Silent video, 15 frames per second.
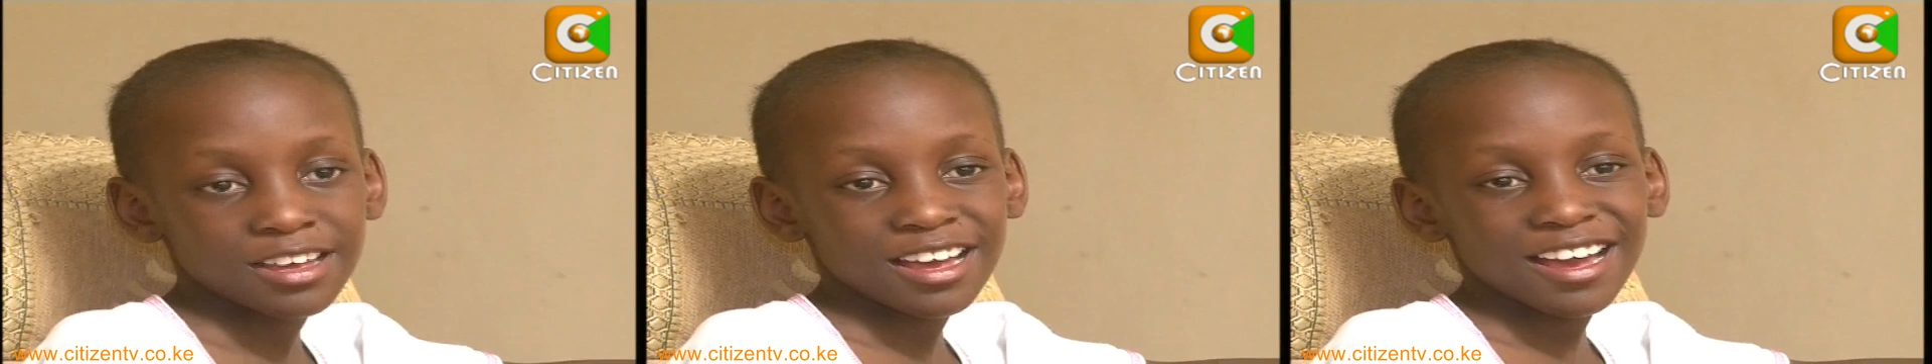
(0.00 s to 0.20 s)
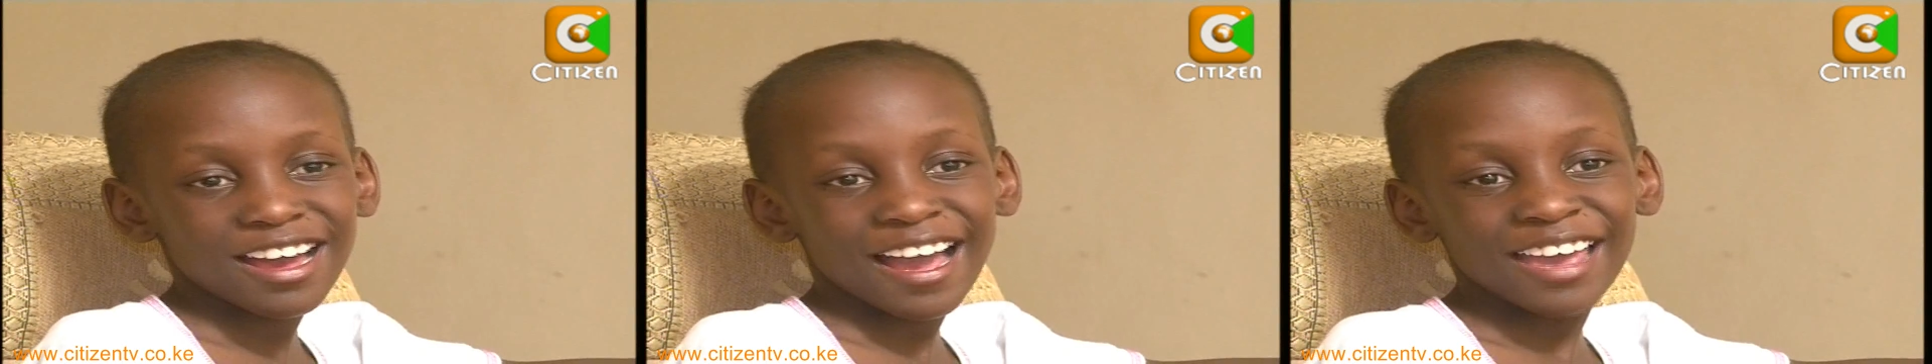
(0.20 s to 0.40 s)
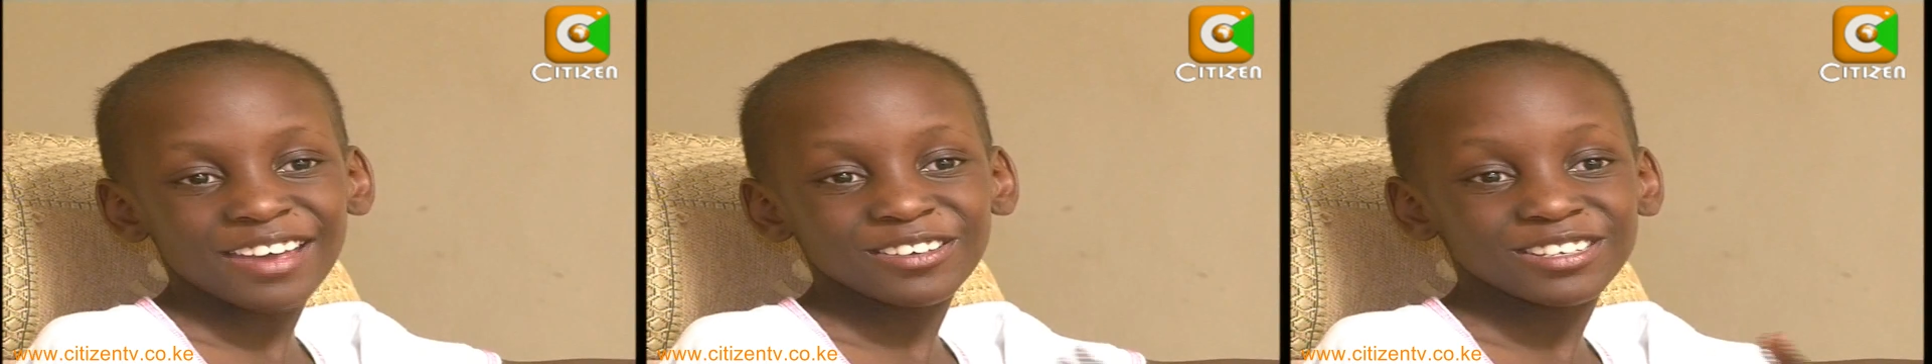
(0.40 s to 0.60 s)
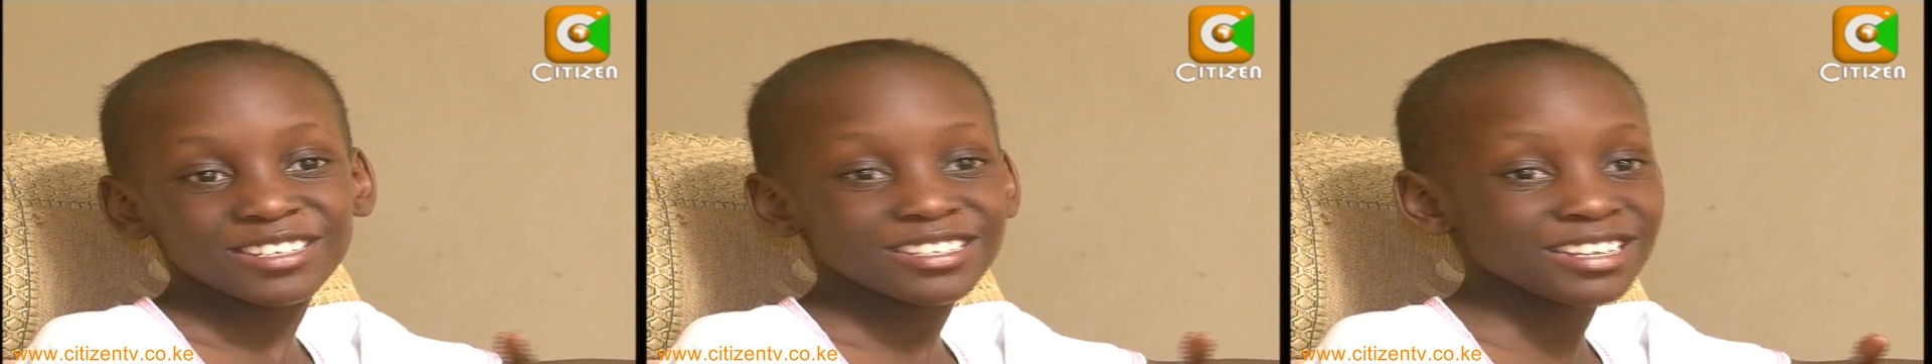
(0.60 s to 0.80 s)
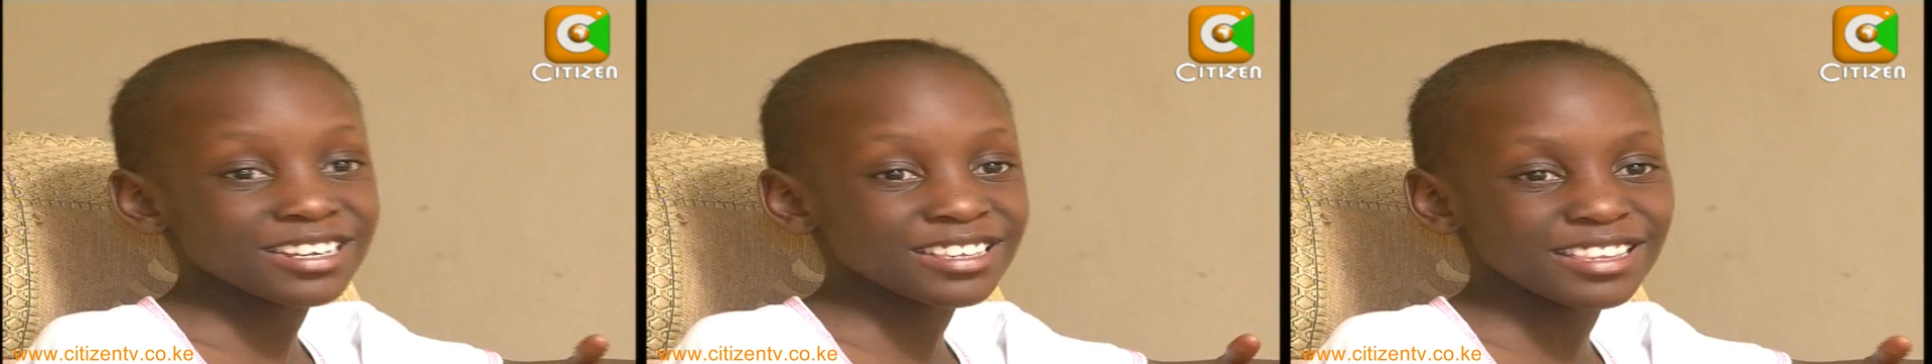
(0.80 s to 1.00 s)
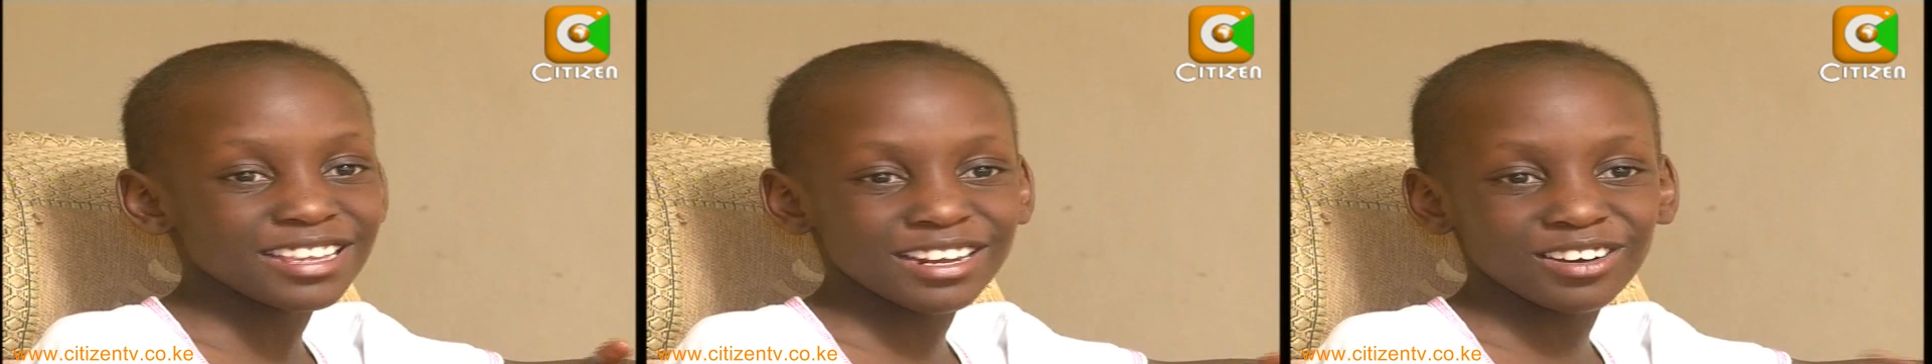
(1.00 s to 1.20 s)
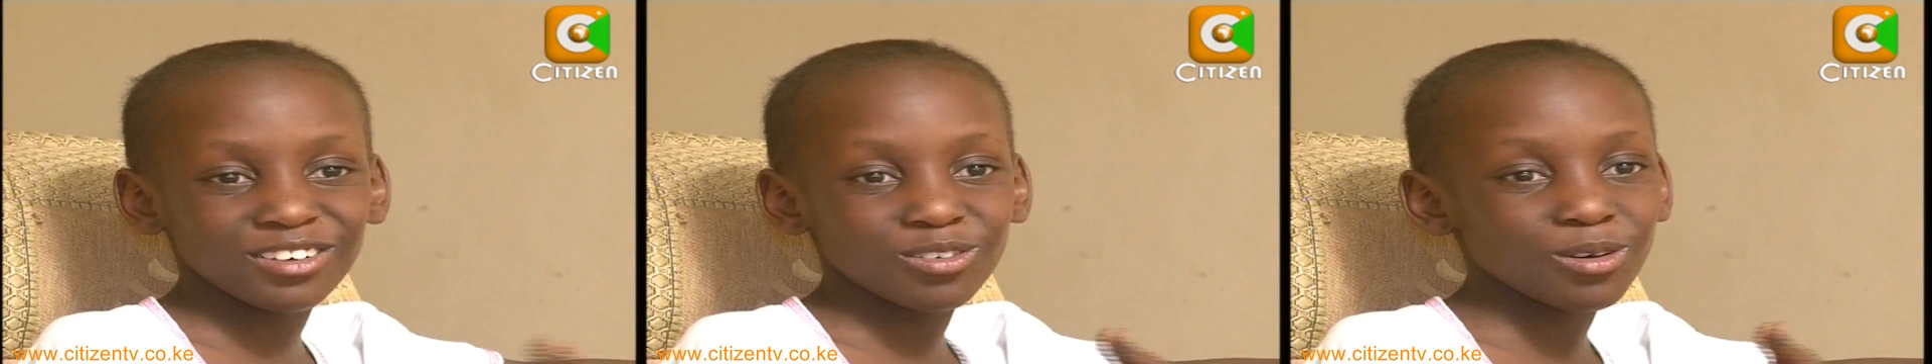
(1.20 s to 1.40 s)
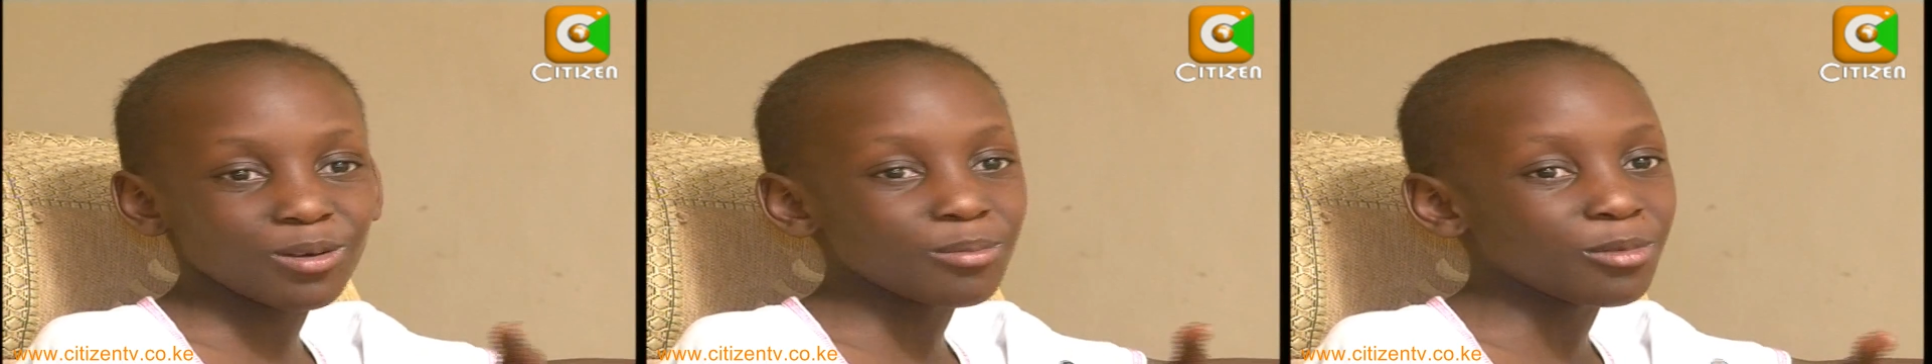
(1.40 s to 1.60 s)
I see the
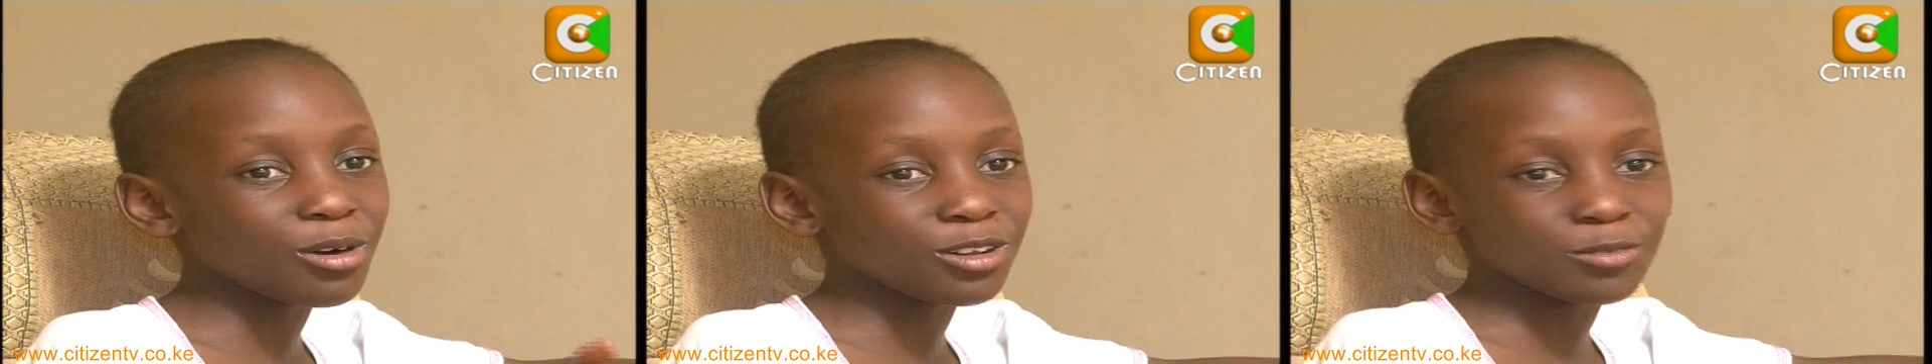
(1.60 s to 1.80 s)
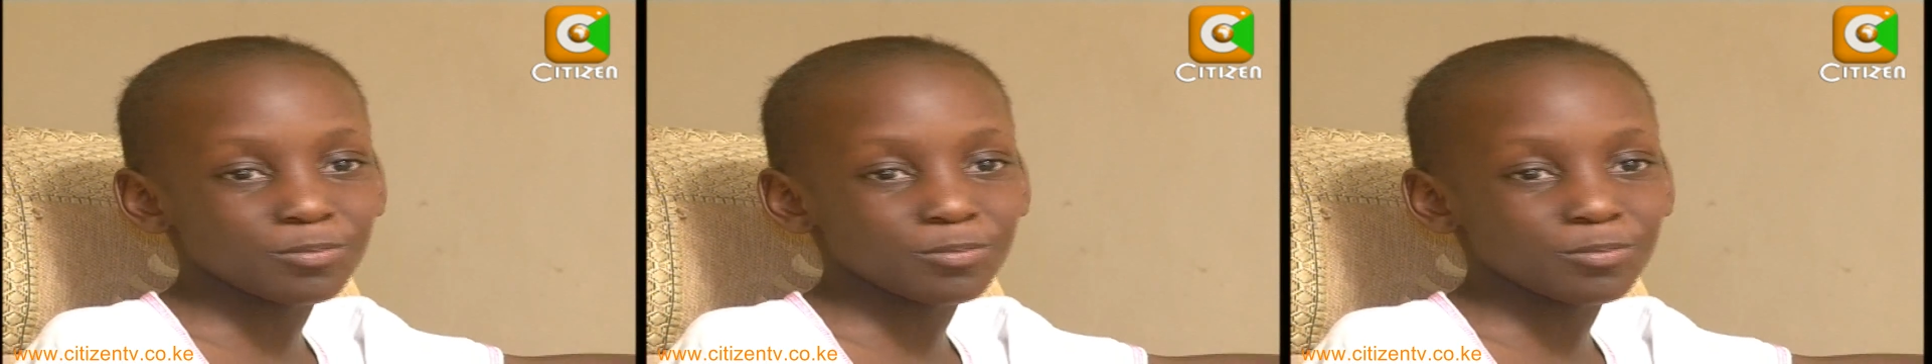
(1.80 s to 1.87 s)
normal